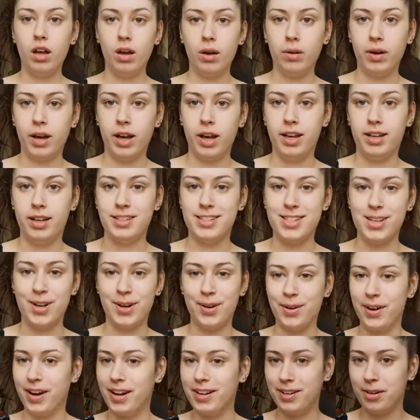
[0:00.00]
Okay,
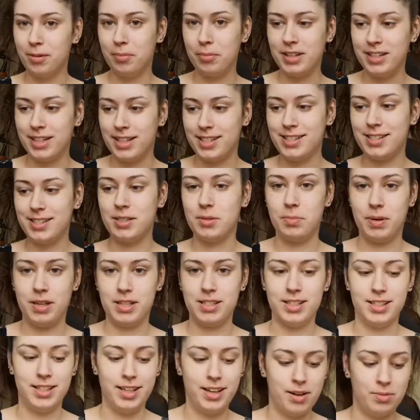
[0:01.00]
so I know my desk is
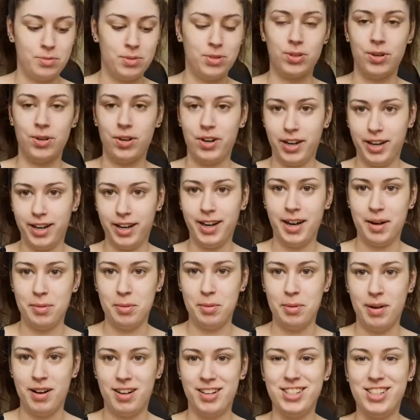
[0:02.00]
messy. I'm sorry. I'm
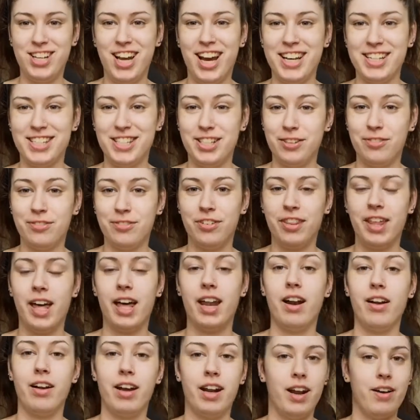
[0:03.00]
apologizing for
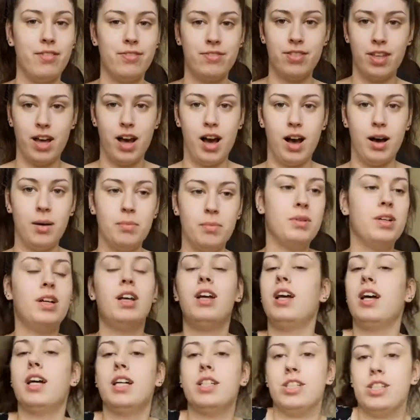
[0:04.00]
that right off the hop.
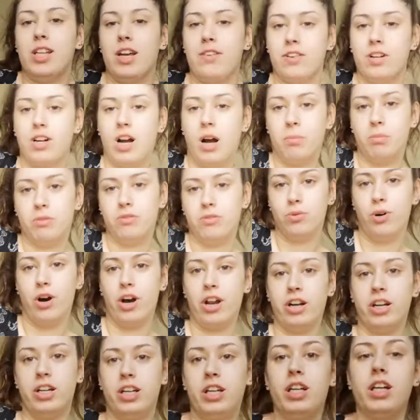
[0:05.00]
I just have a cup of
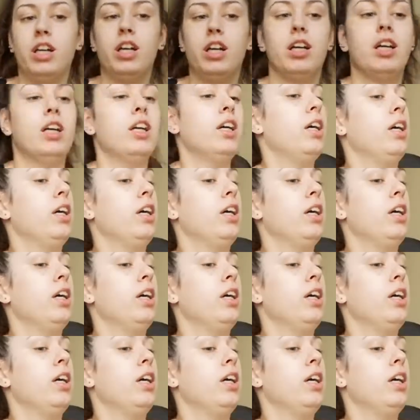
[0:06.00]
water here.